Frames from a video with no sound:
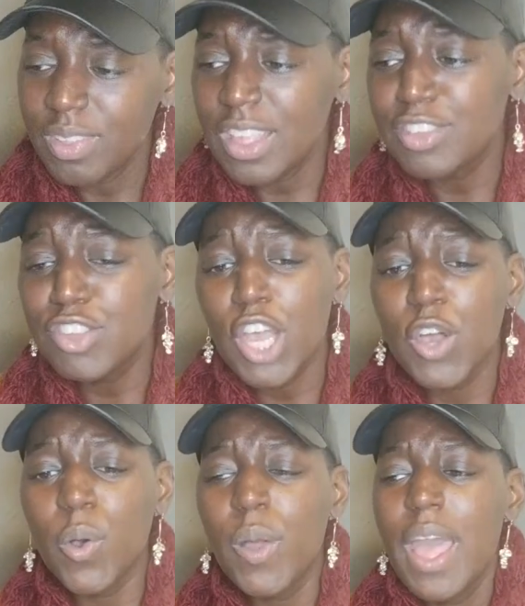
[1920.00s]

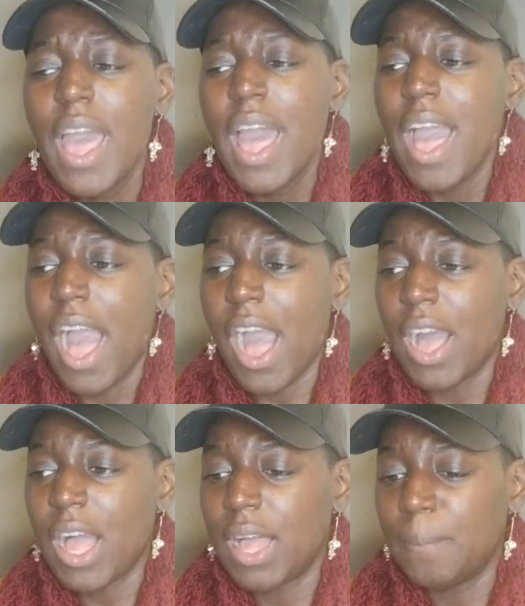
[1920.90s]
So,
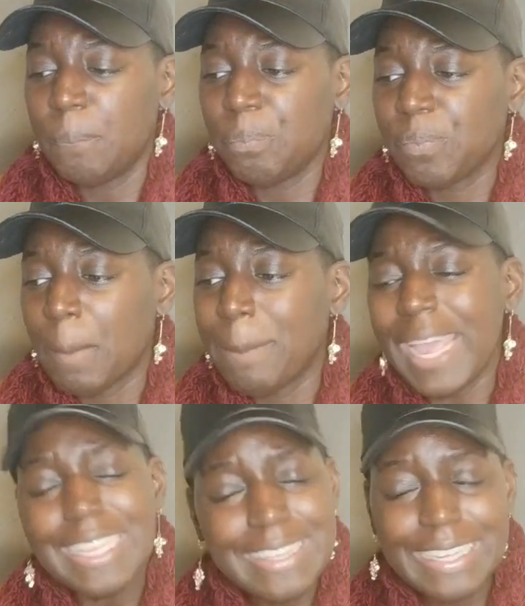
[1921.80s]

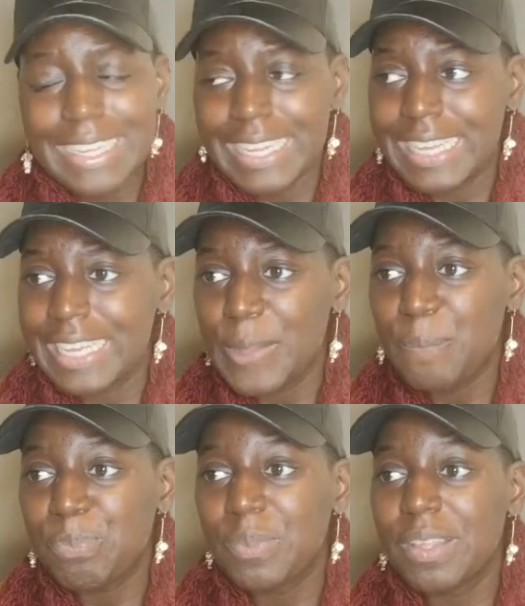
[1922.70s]
basically,
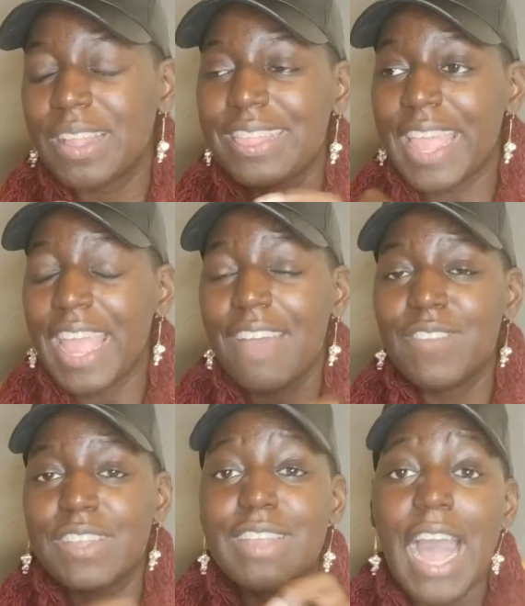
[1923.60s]
they have
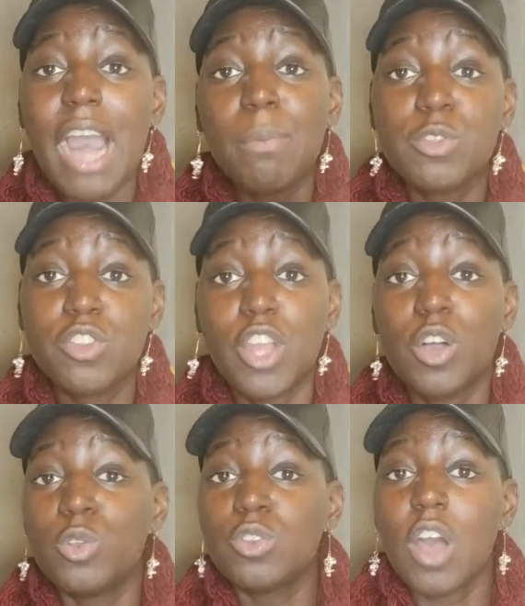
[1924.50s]
these
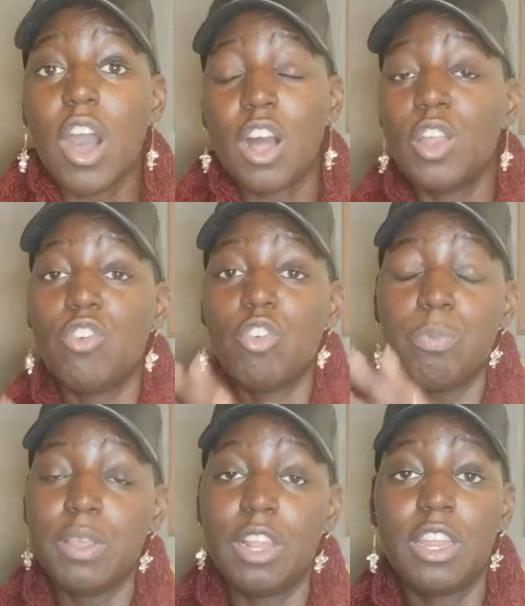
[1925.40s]
cobblestones all over
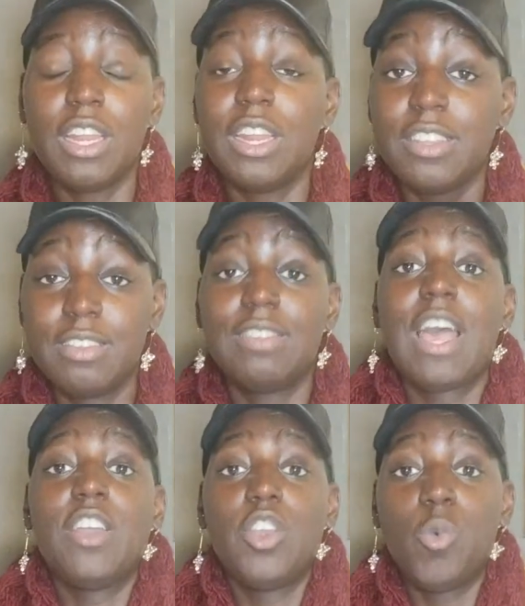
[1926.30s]
Pilarina. This is
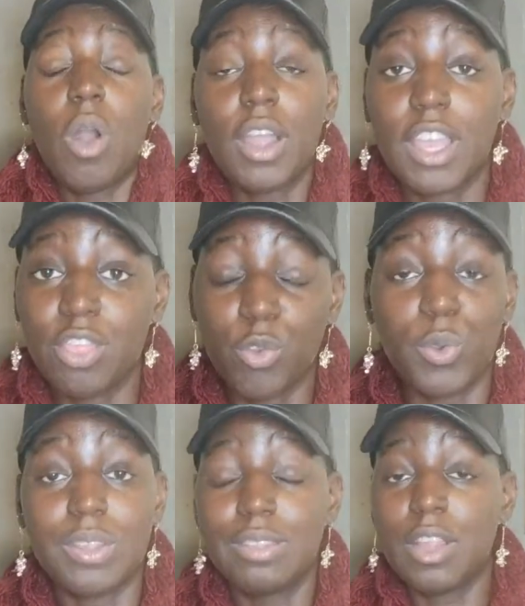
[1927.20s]
how you're walking through.
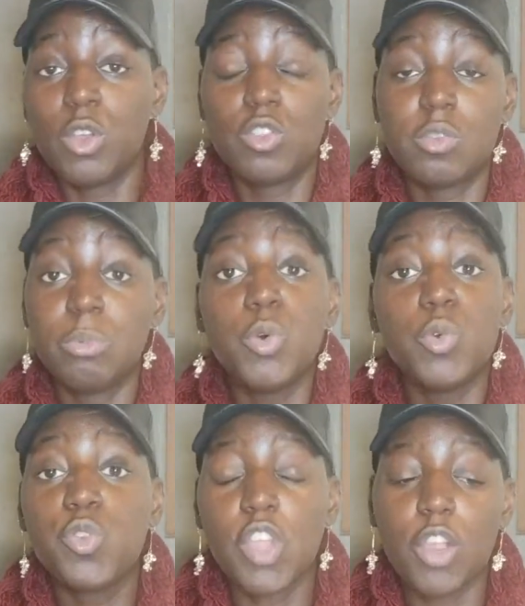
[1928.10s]
It's no
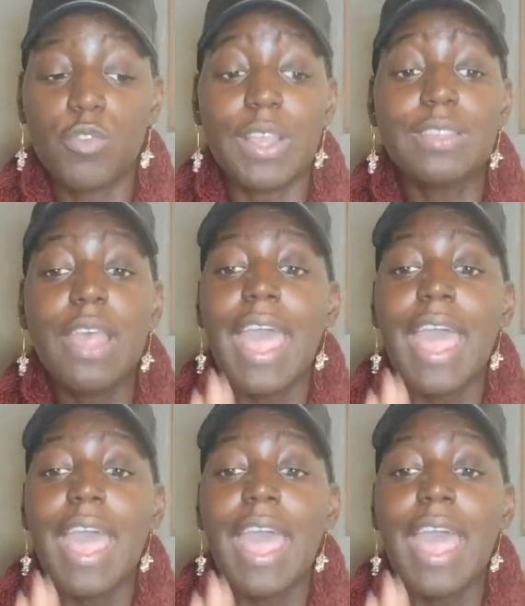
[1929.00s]
smooth surface.